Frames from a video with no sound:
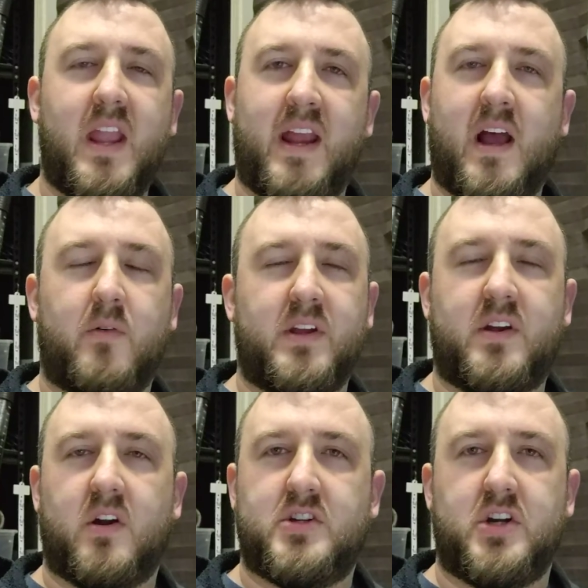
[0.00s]
and I would
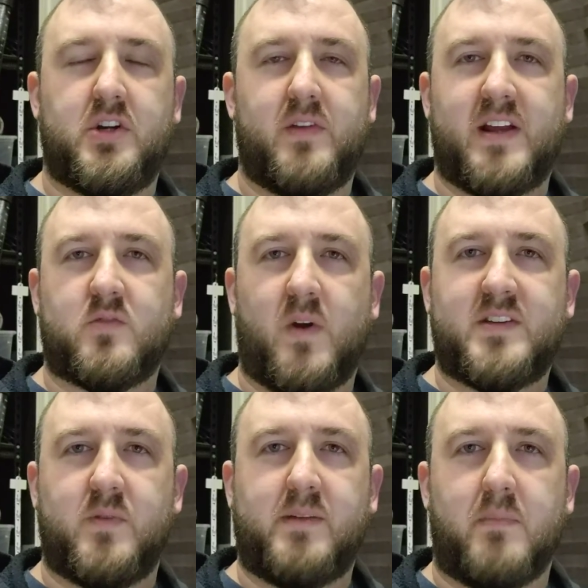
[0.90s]
encourage you to do that
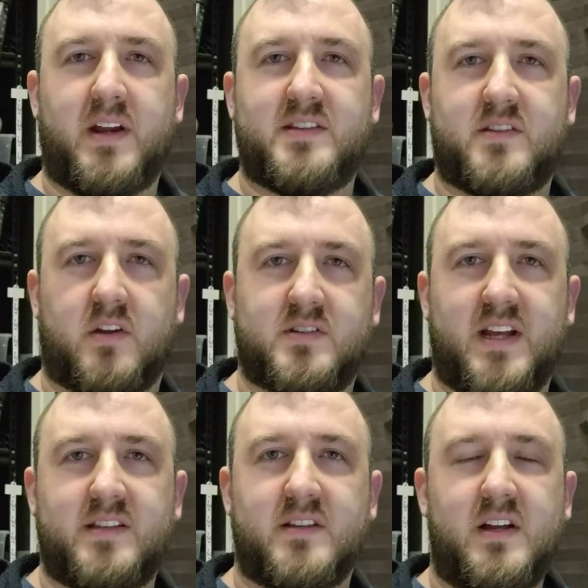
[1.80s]
twice a week, Mondays and
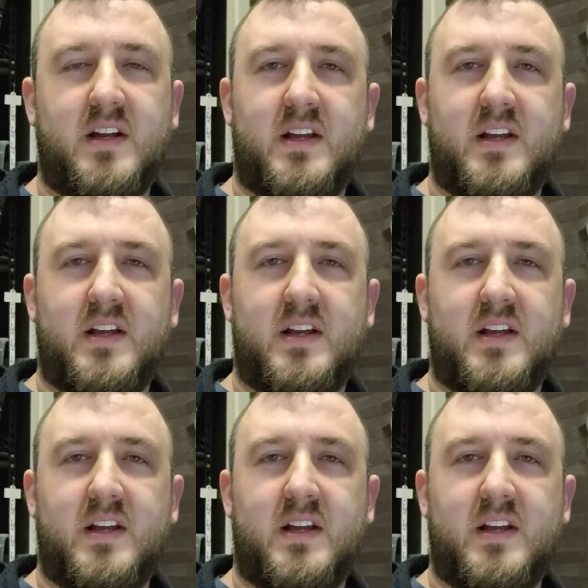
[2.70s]
Thursdays.